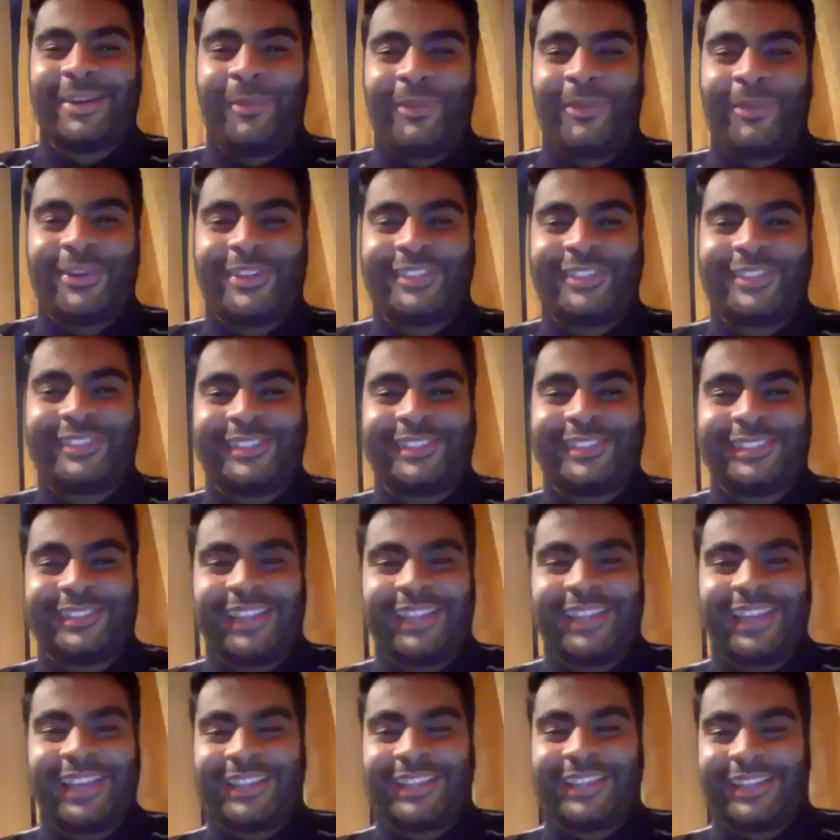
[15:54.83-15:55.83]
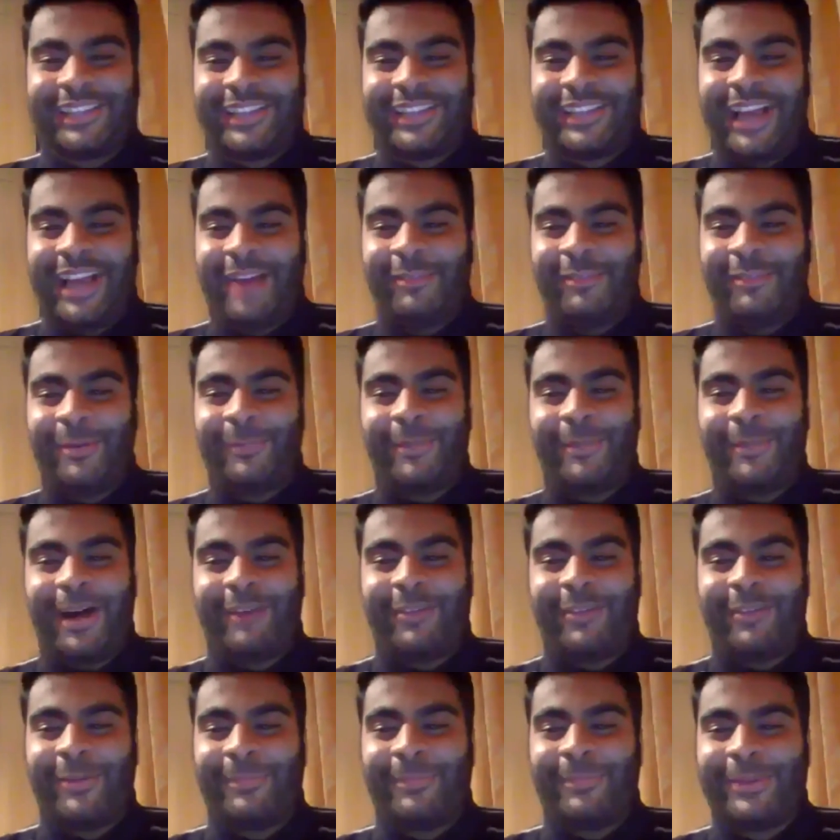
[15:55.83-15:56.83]
to like have
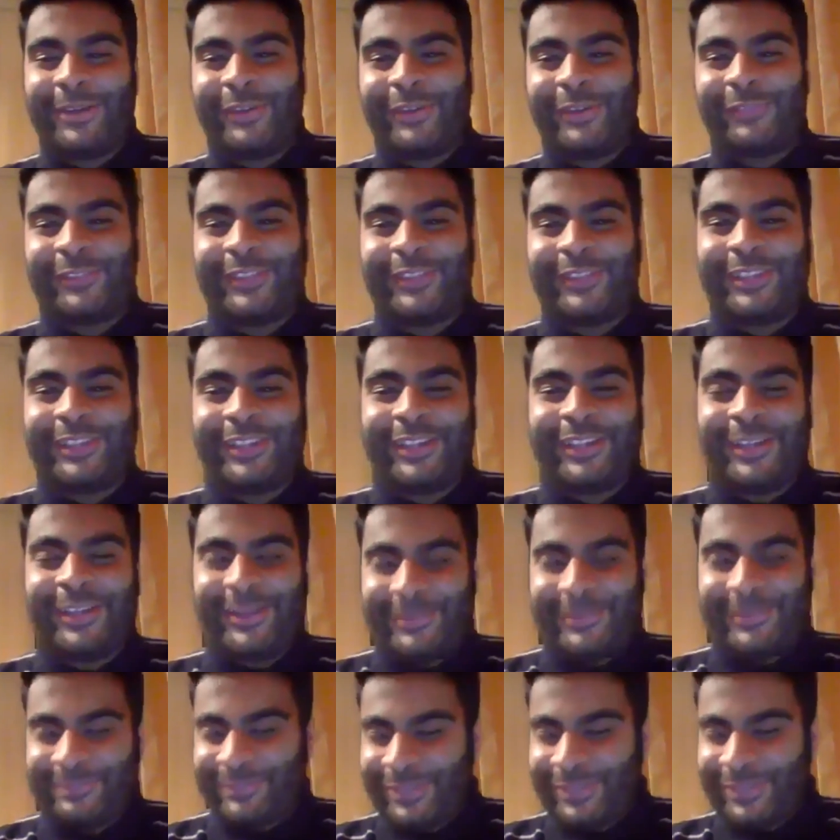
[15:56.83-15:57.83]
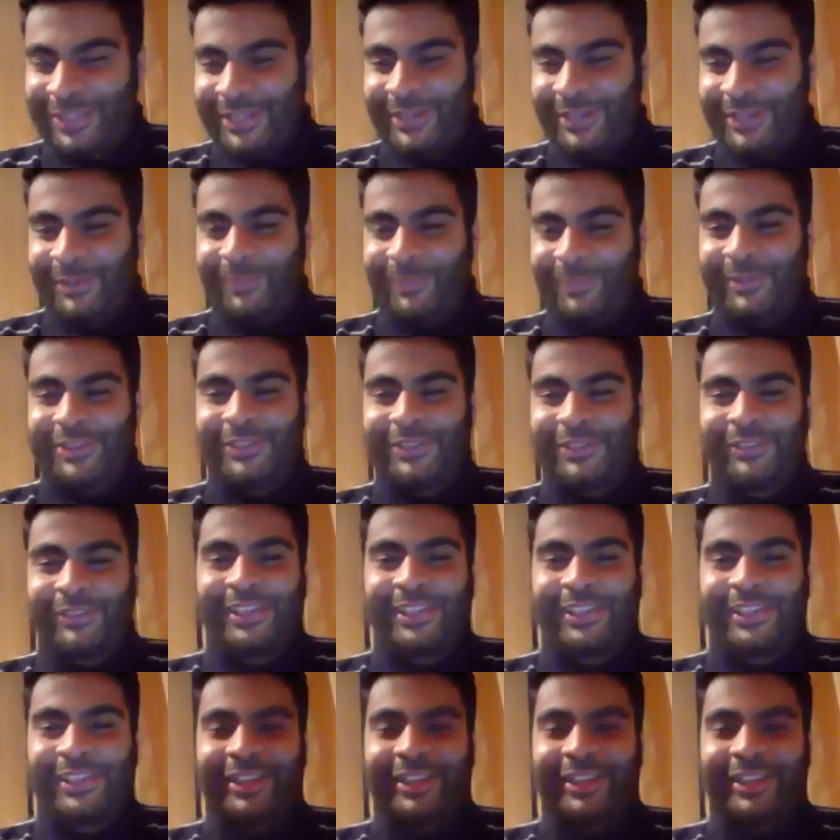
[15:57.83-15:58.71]
a bit of a what do you call it?